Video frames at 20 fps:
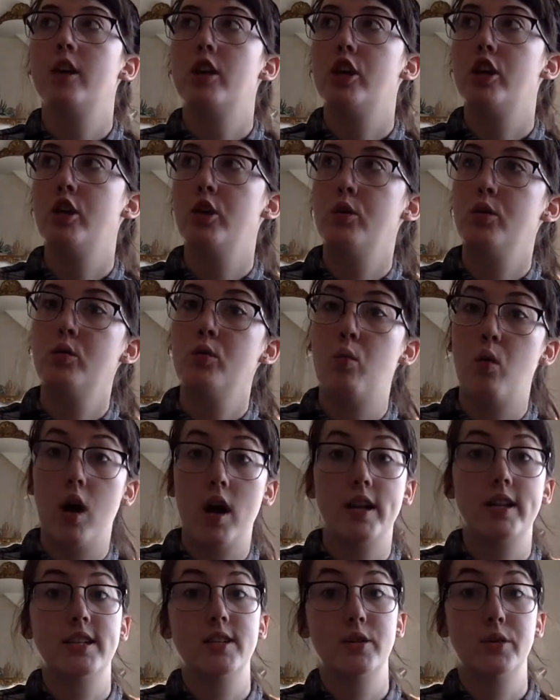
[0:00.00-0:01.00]
you
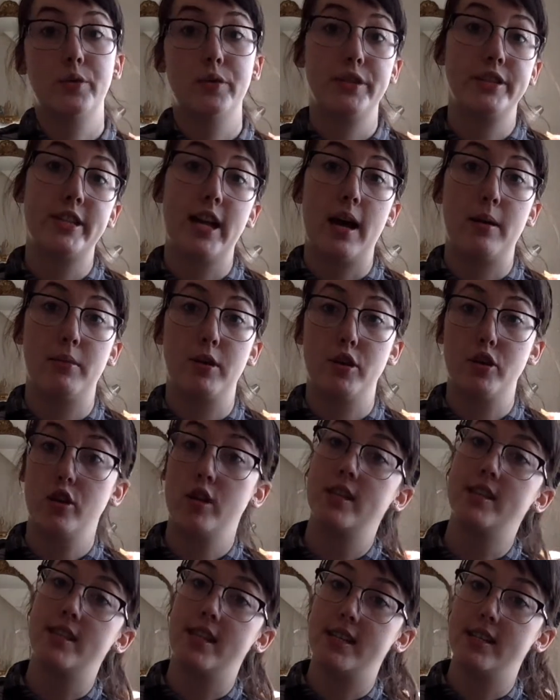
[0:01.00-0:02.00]
want to establish a
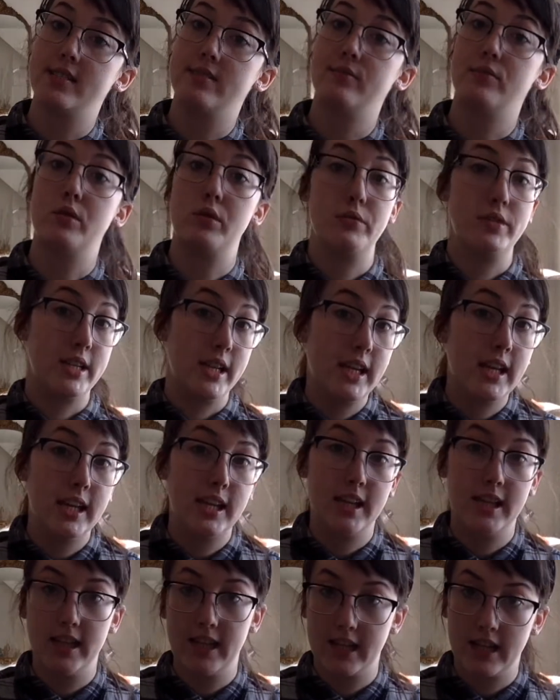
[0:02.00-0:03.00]
sense of routine
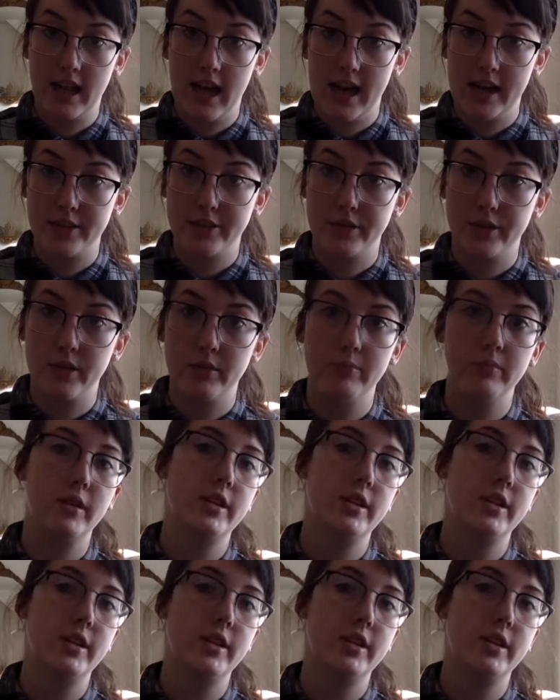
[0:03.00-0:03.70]
in the classroom.